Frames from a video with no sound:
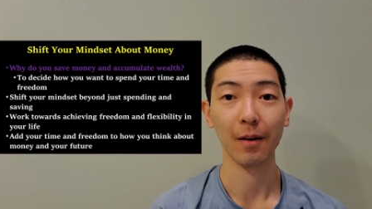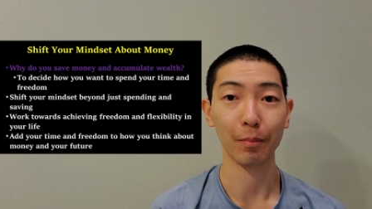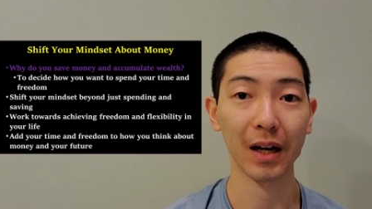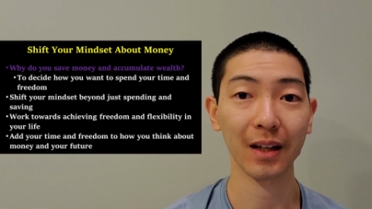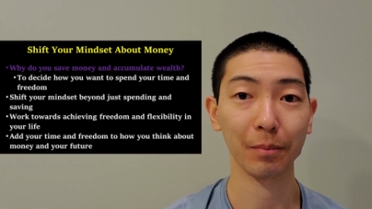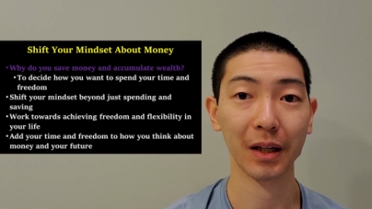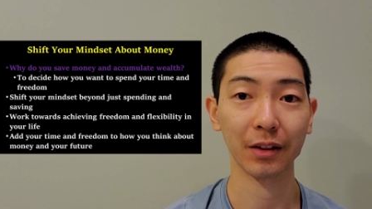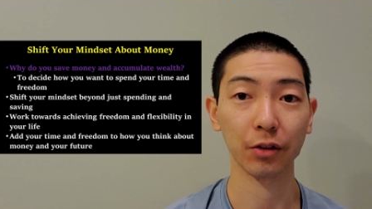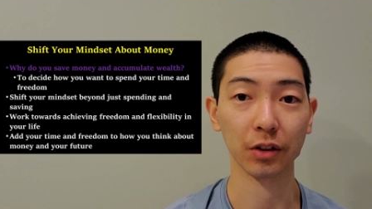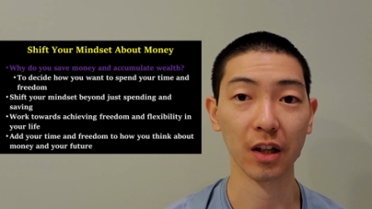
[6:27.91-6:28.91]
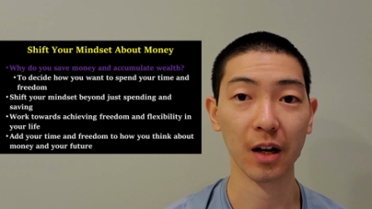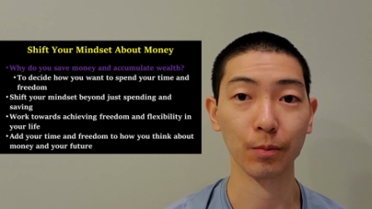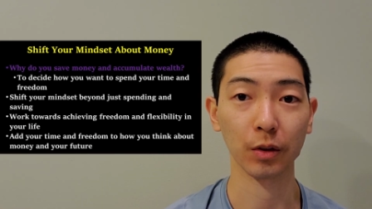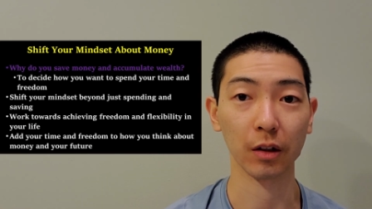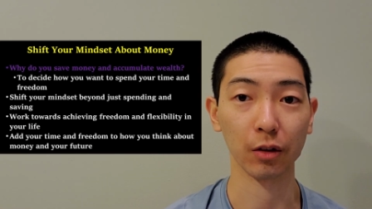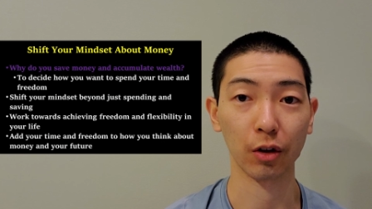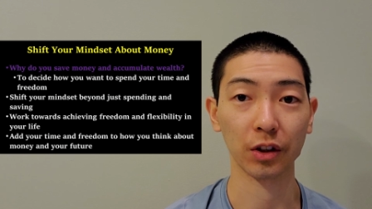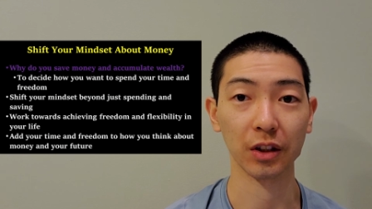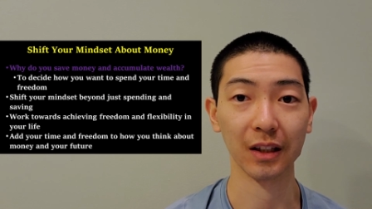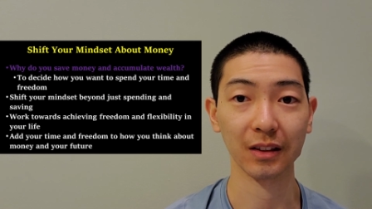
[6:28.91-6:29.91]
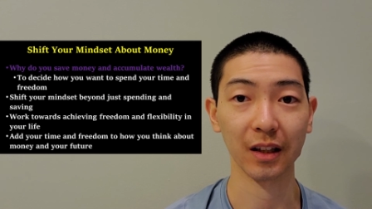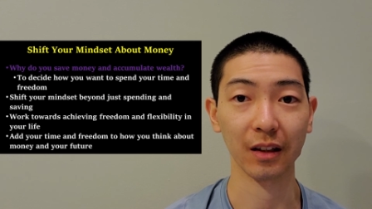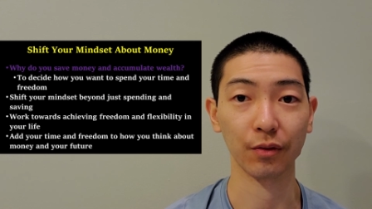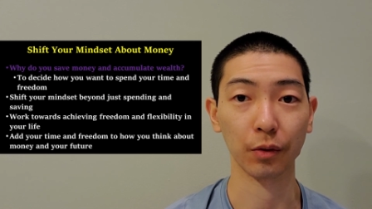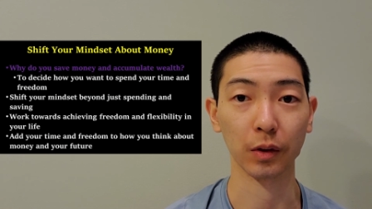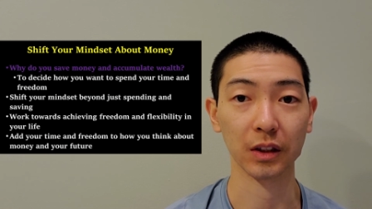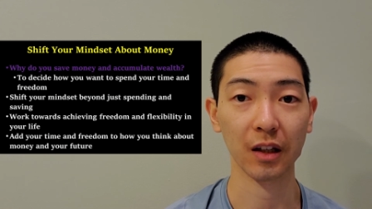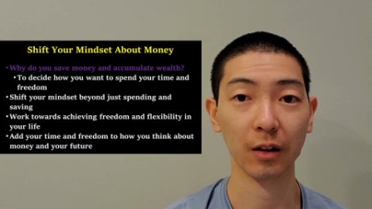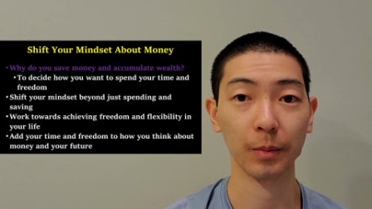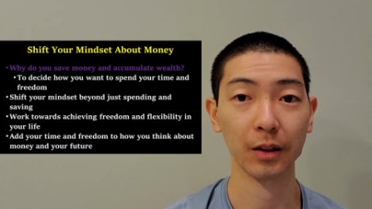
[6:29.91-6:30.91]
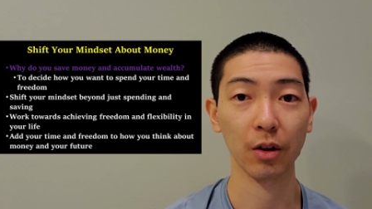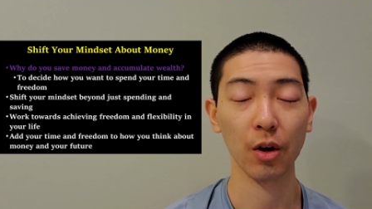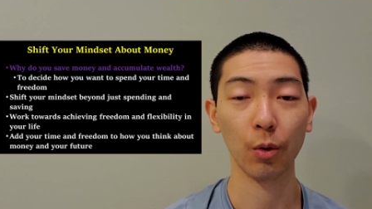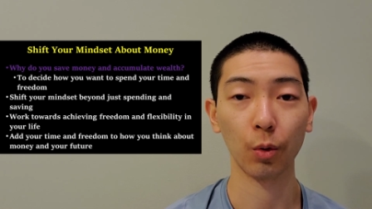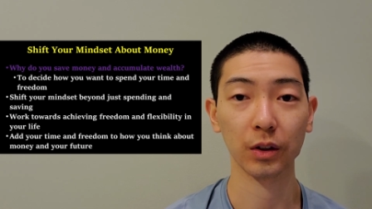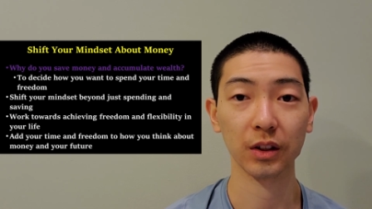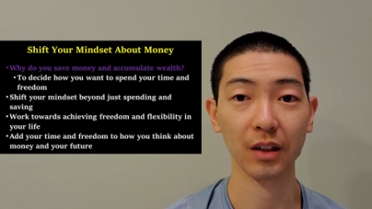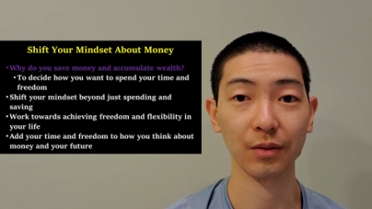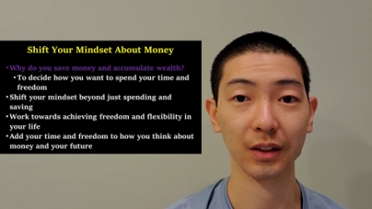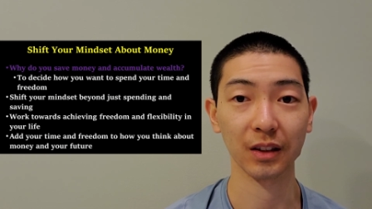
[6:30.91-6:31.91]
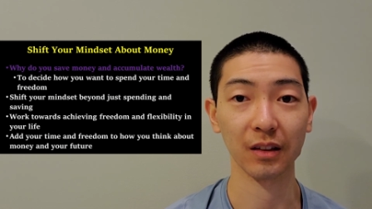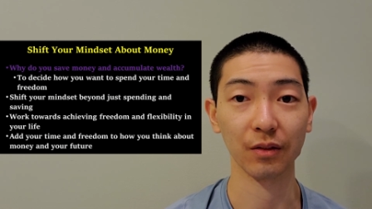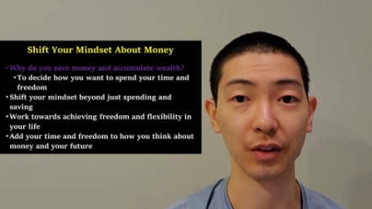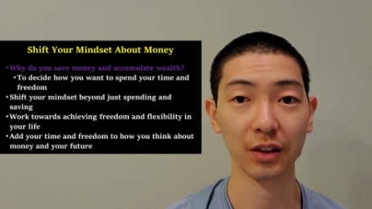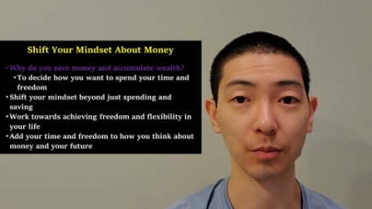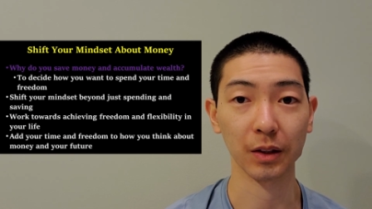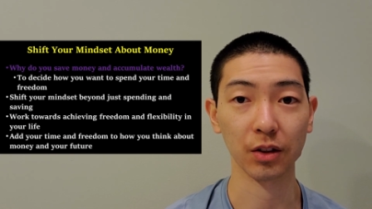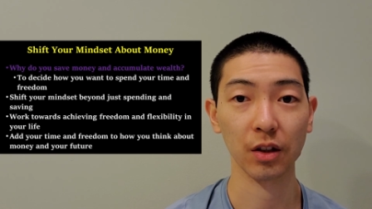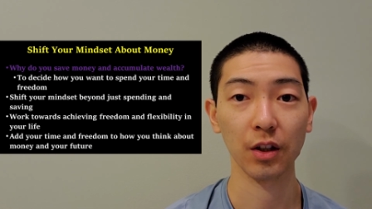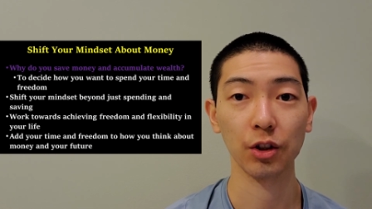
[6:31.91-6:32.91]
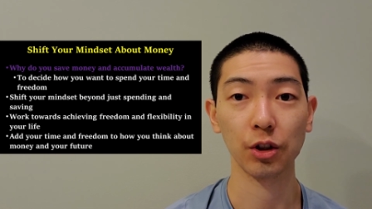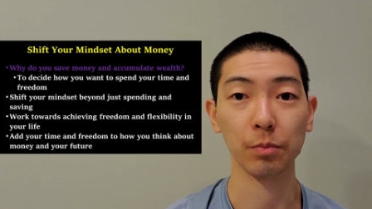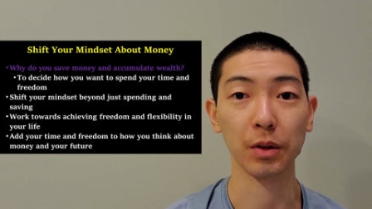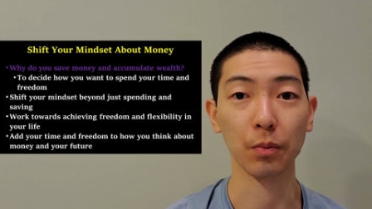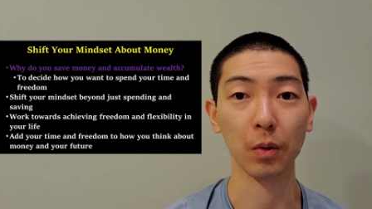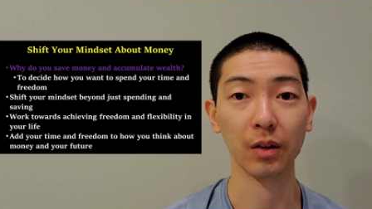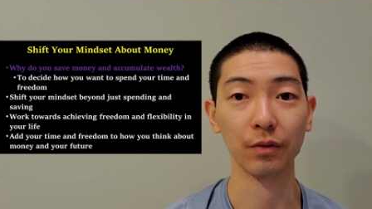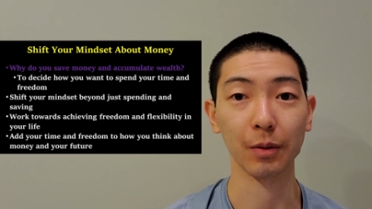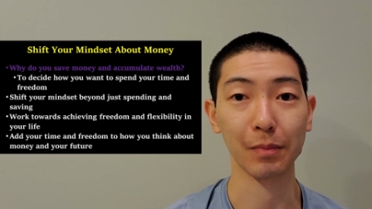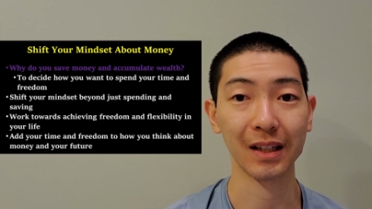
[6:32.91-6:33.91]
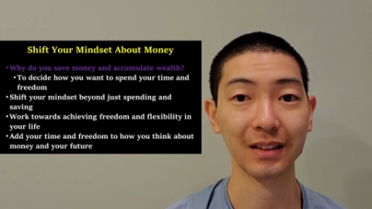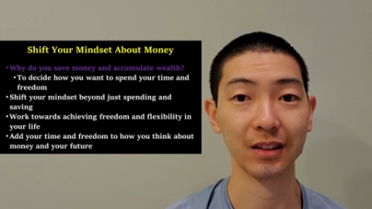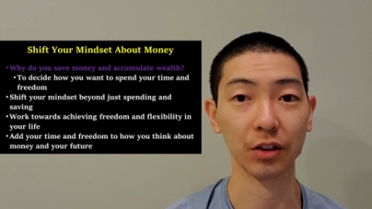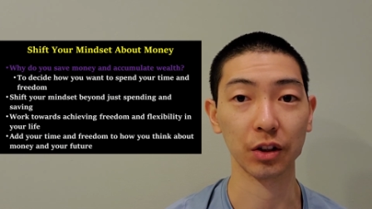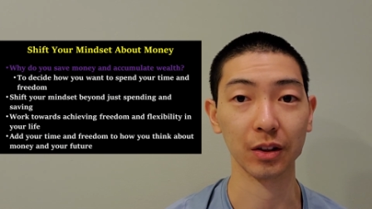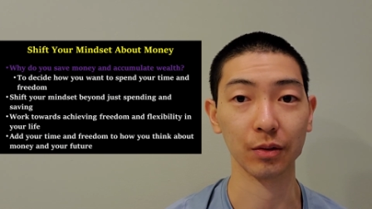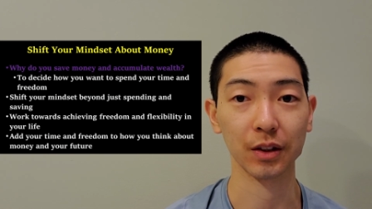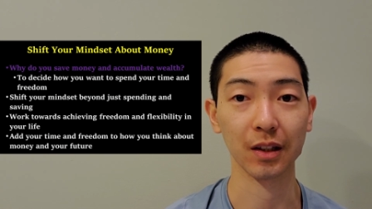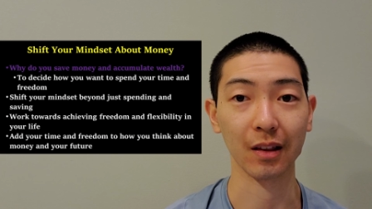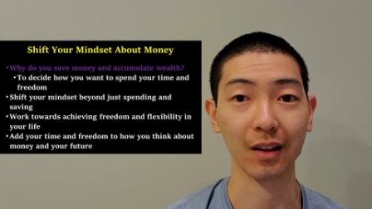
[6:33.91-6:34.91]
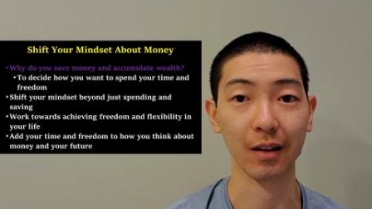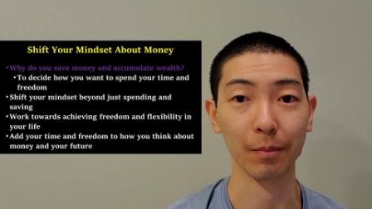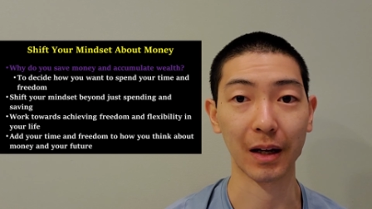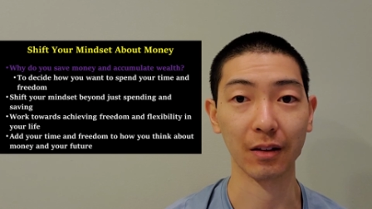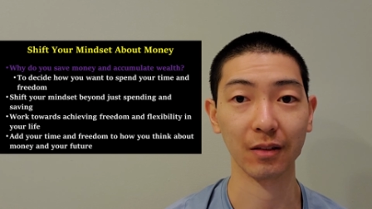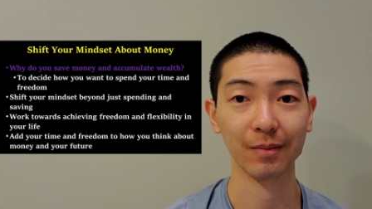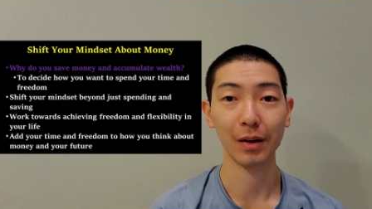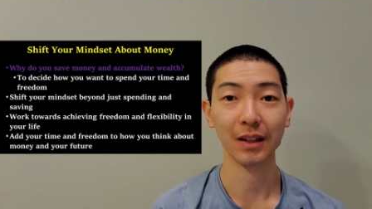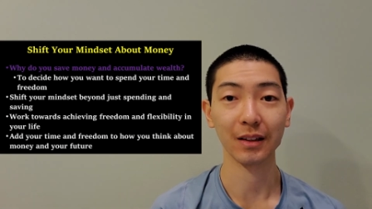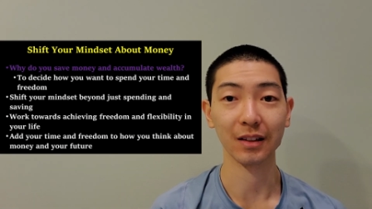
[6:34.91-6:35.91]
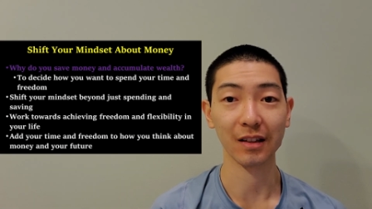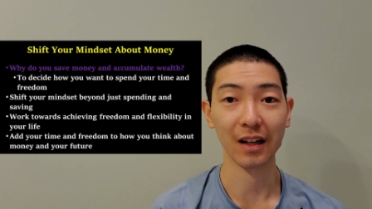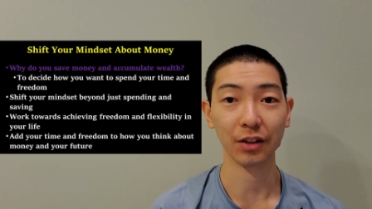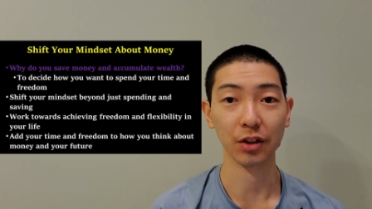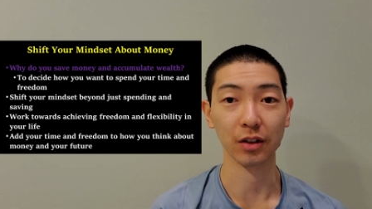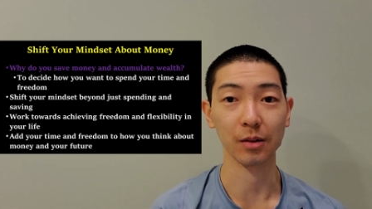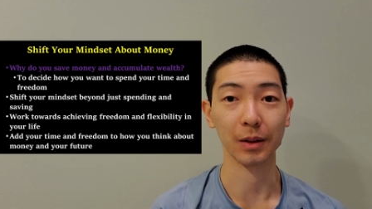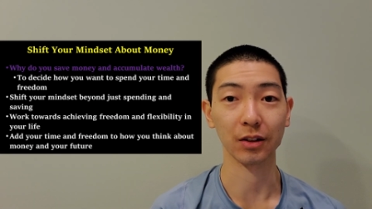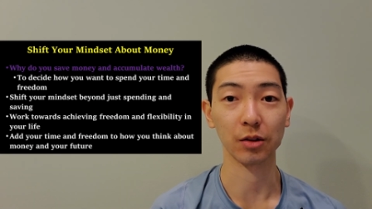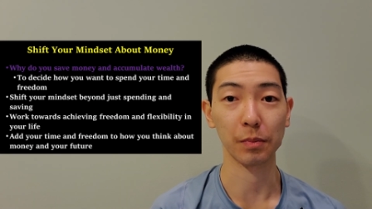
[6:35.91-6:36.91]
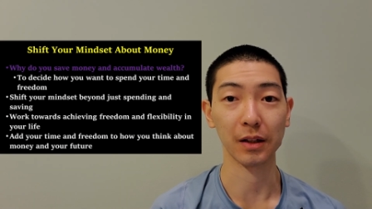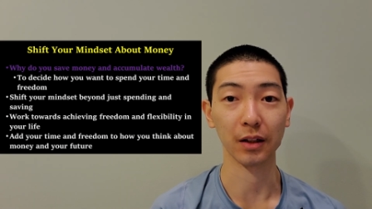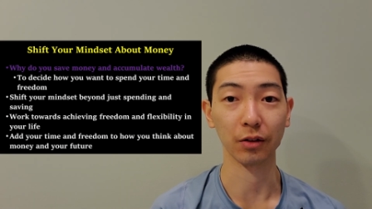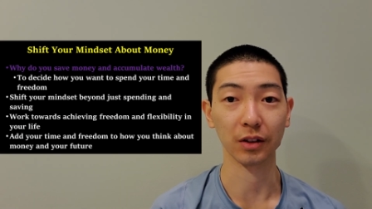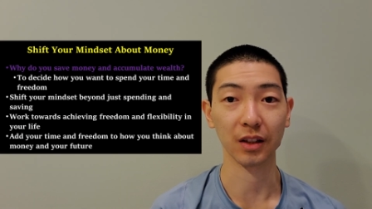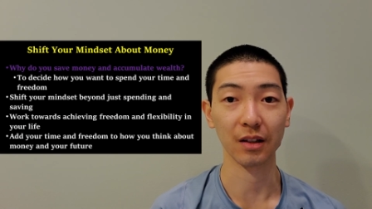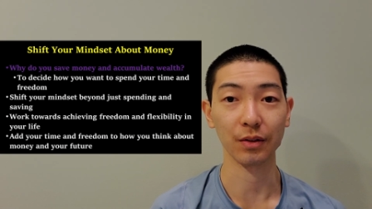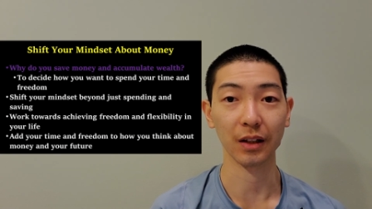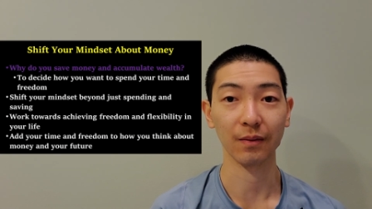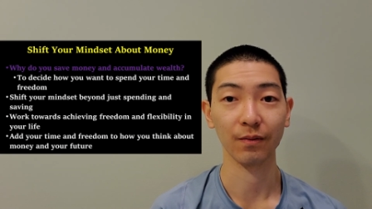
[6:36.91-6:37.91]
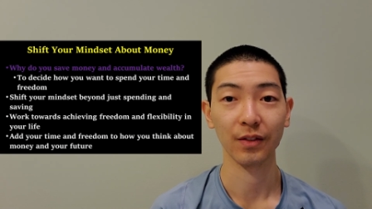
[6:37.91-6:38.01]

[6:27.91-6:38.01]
Buying back your time with a large nest egg for retirement or savings and investments should be one of the mindset shifts to think about. Money is not just about spending or saving.